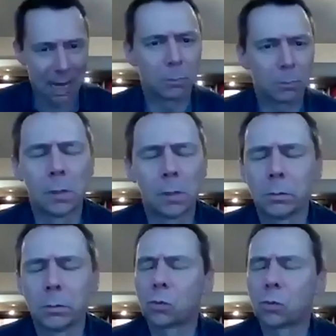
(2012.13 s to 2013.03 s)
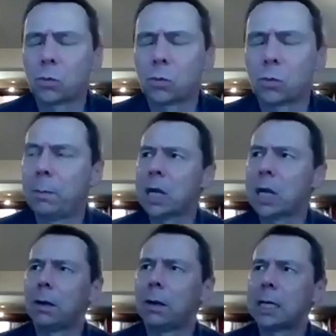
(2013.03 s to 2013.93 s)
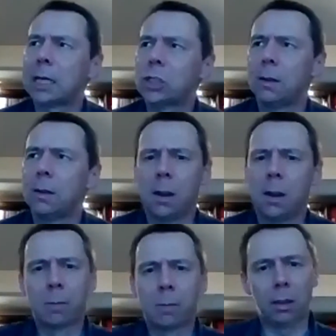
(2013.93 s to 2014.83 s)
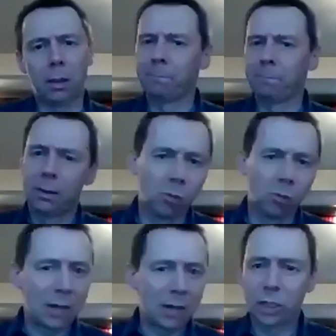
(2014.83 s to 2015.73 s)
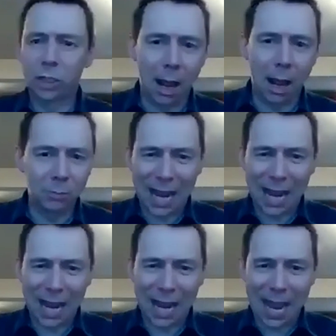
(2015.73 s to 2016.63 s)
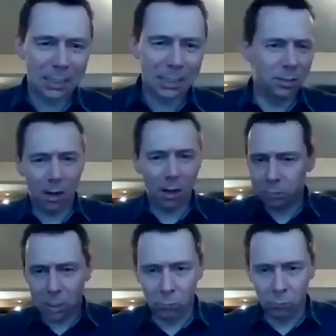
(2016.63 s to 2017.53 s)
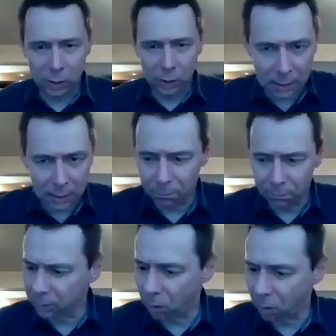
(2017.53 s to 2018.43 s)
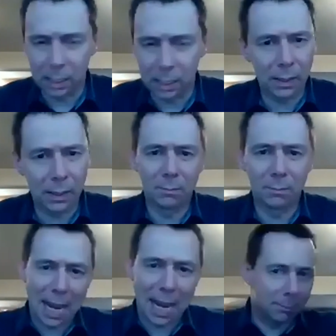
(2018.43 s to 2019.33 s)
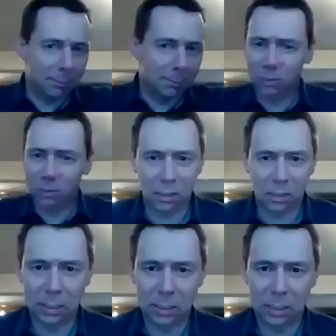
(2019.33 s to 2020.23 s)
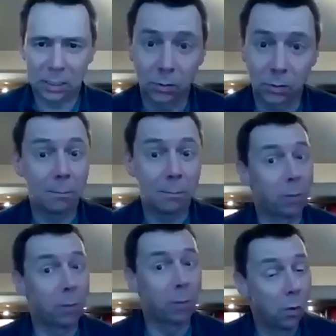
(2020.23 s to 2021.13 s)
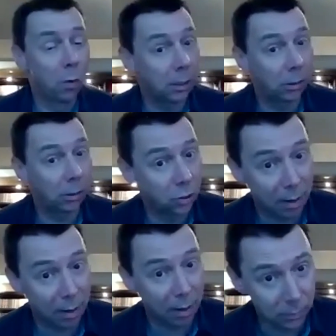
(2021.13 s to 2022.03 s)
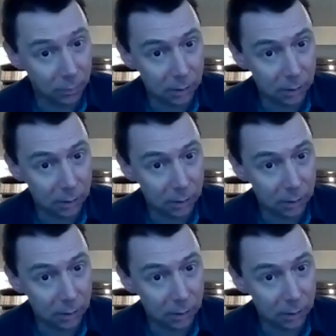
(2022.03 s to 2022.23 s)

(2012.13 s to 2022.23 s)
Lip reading: a sweeping generalisation, but I think ratcheting up taxes, some wizard wheeze to put the top rate of income tax up to 60% or something, probably wouldn't increase your revenues.